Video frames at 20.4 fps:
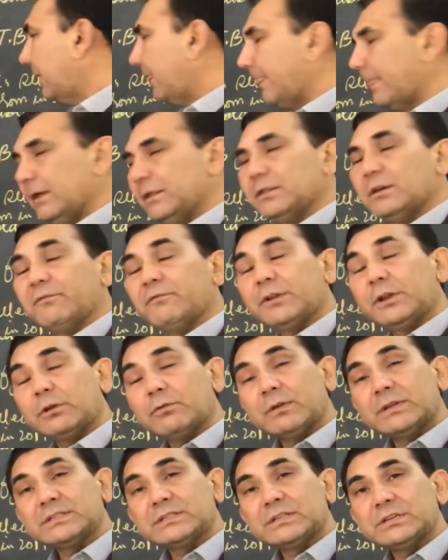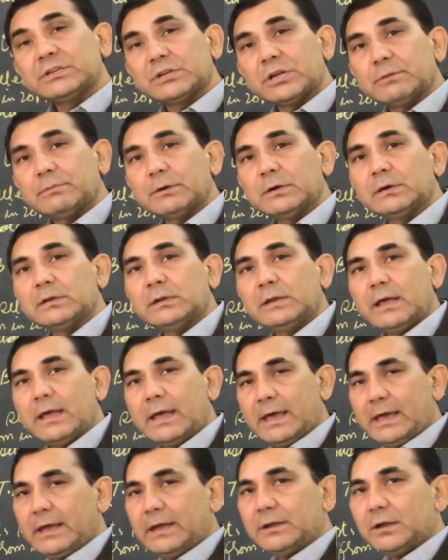in the frequency table,
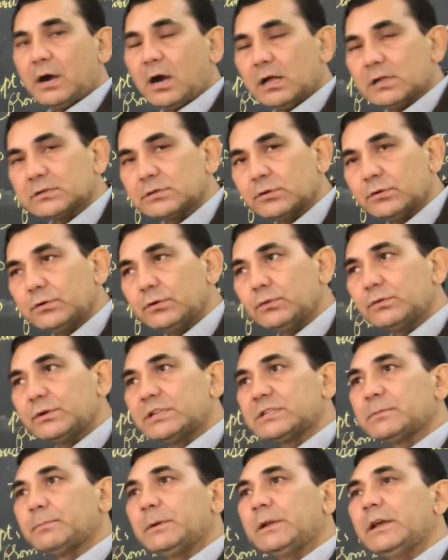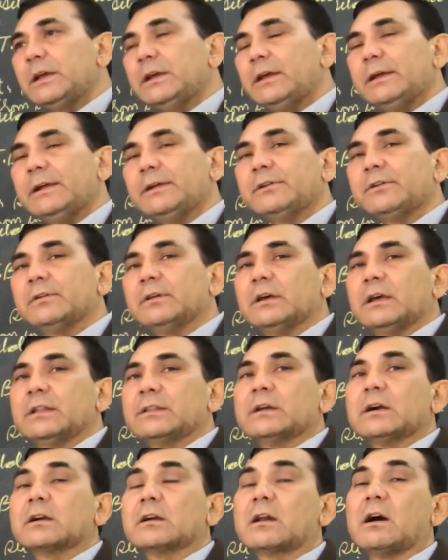and also you display it in
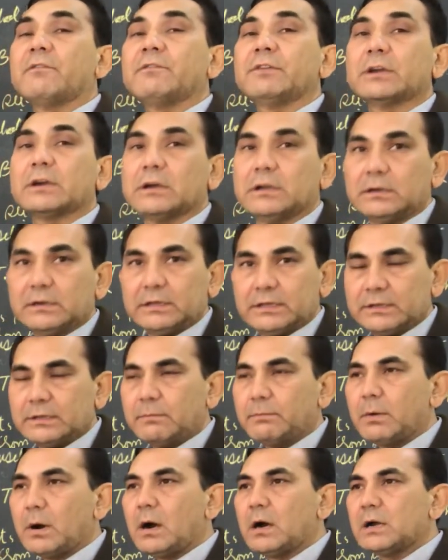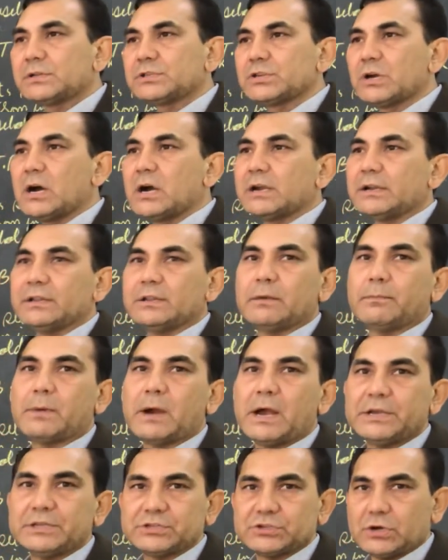the graphical, in the bar chart, in the
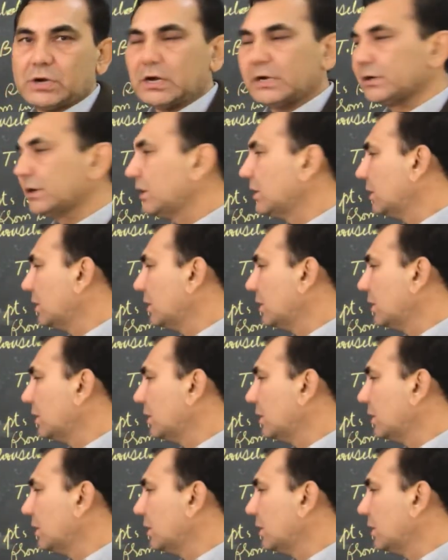pie chart,